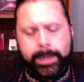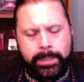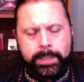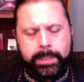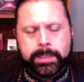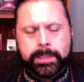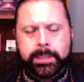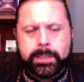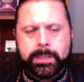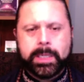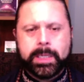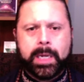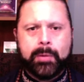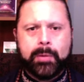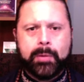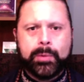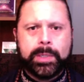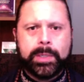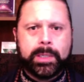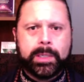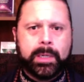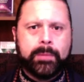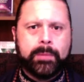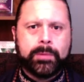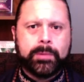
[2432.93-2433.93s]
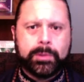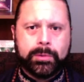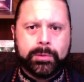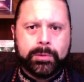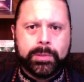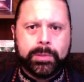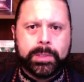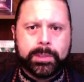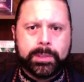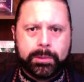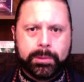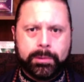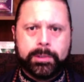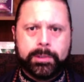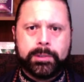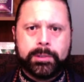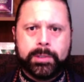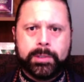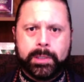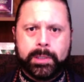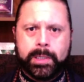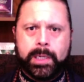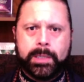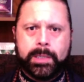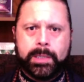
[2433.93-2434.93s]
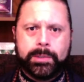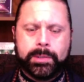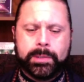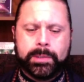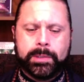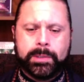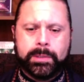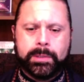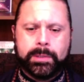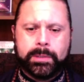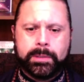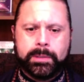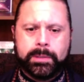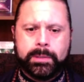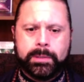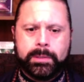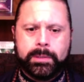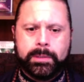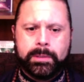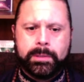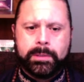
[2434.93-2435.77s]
This is how we come to this Krishna consciousness.